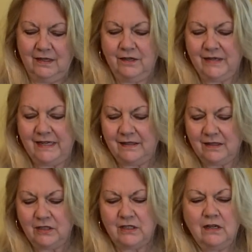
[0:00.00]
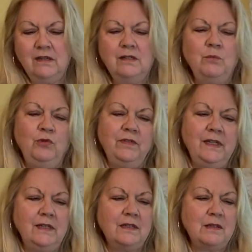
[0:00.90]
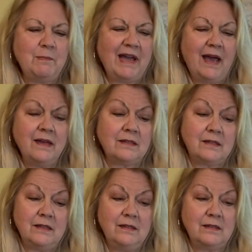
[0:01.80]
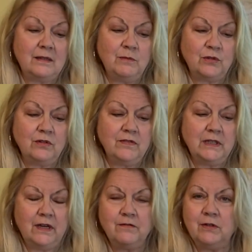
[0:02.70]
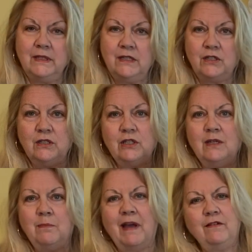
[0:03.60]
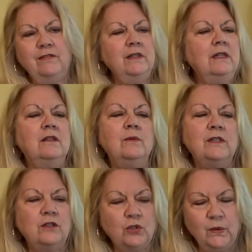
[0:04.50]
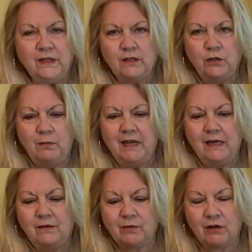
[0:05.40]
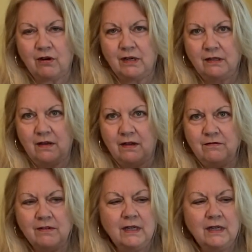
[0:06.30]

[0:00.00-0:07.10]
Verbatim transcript: Okay, Sagittarius, moving into the past is some sort of a love relationship. I feel like there was a choice you made regarding love.